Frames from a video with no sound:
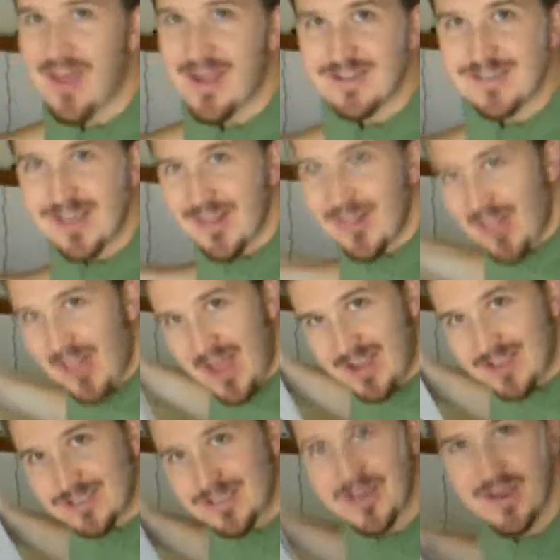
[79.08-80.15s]
and lots and
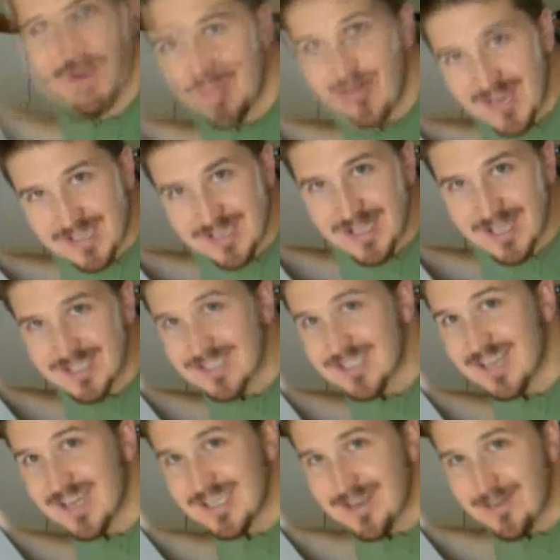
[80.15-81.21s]
lots of these, that's a
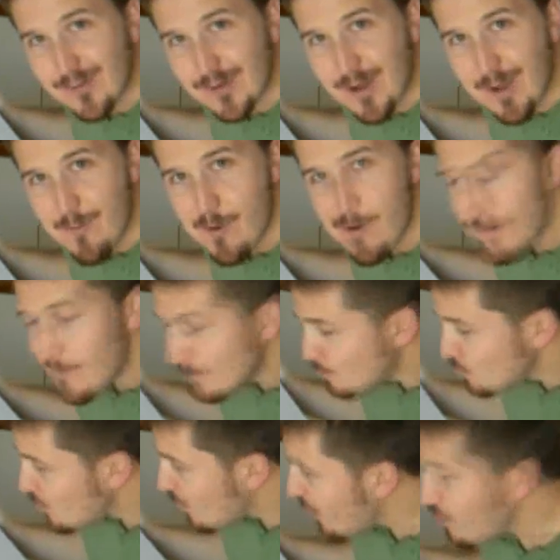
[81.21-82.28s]
scientific number,
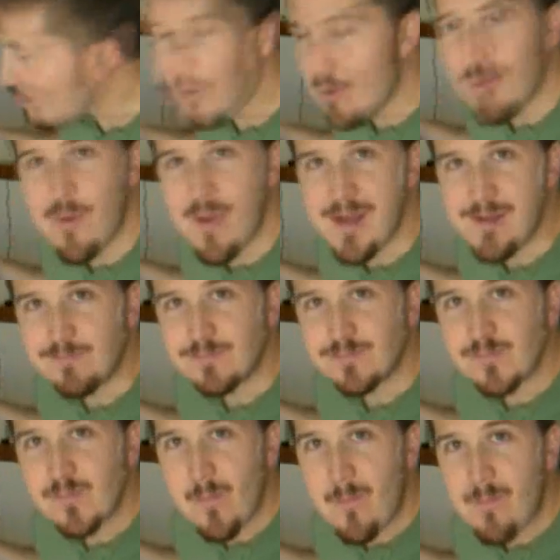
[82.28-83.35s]
get thrown
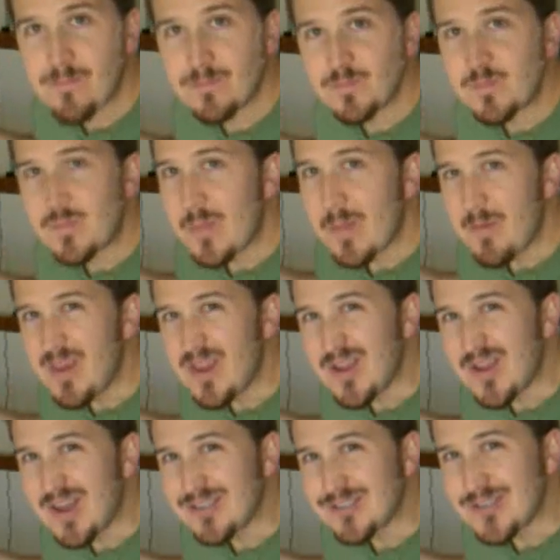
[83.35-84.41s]
away. But you
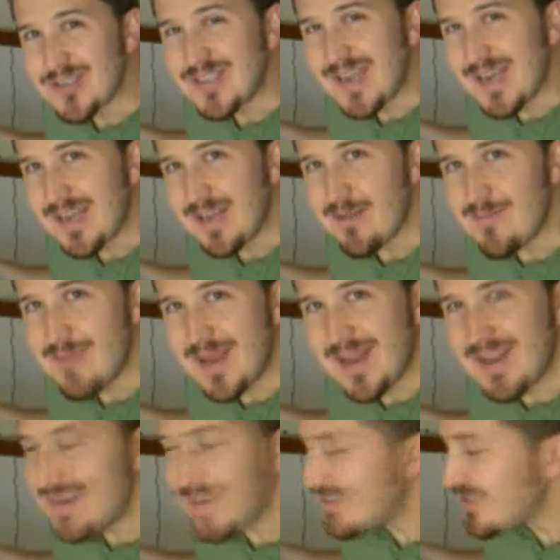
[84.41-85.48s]
can actually take it and make
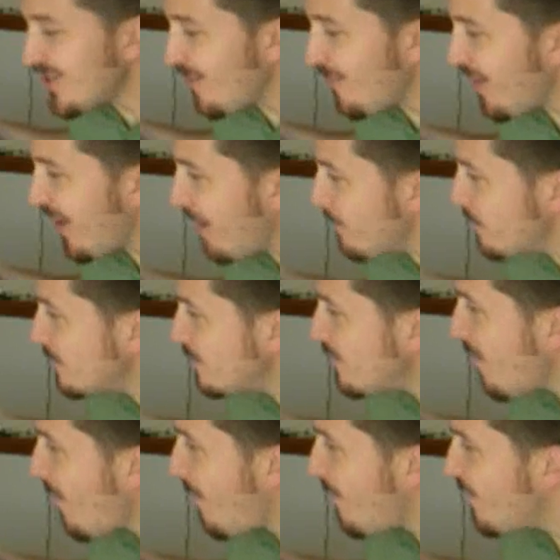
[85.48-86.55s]
it into something
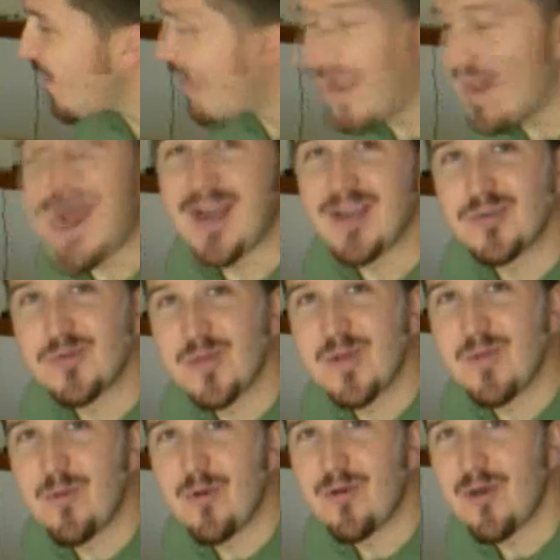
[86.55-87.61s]
that
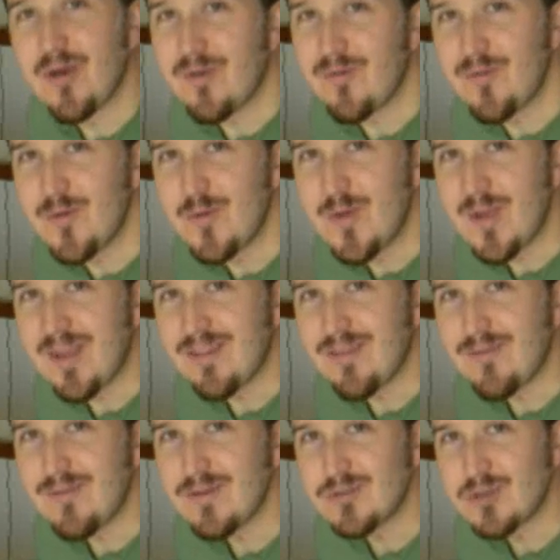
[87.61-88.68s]
actually will cook food in
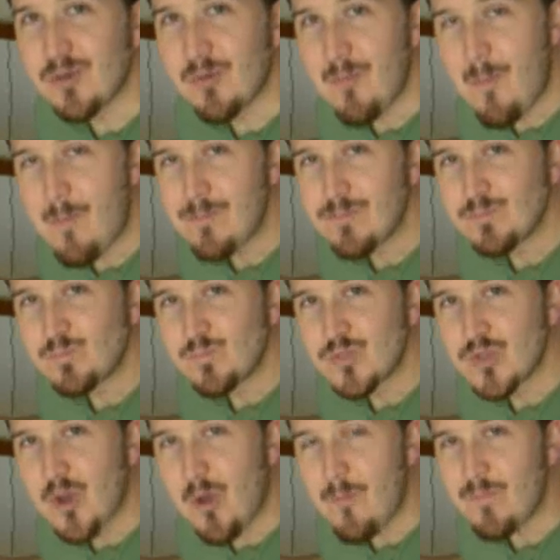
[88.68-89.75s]
the future.
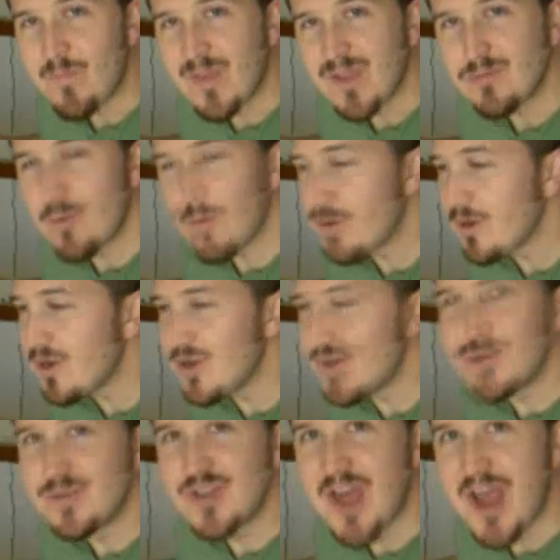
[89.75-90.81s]
So that's what we're going
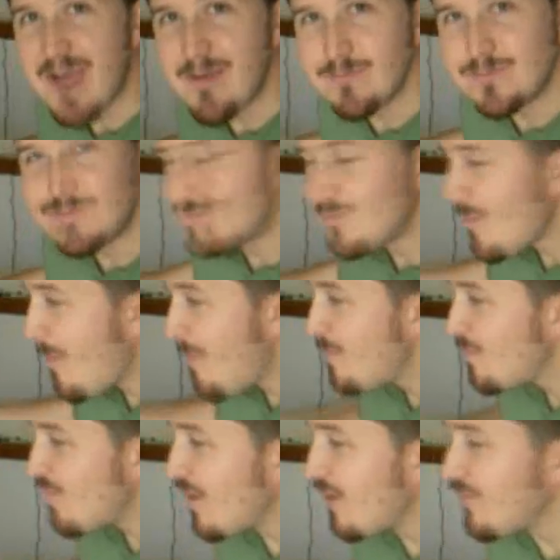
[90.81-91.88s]
to do today.
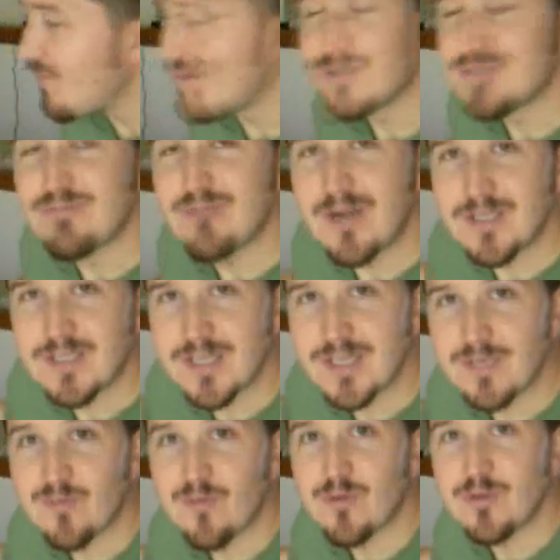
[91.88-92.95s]
Now for this
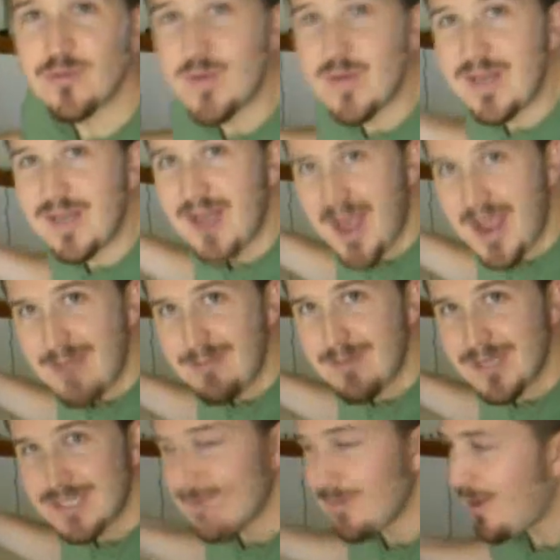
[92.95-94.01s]
project, of course, we need a
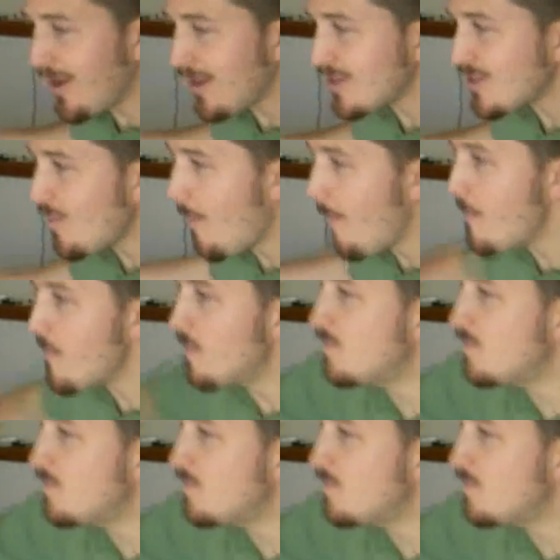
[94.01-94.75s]
pizza box.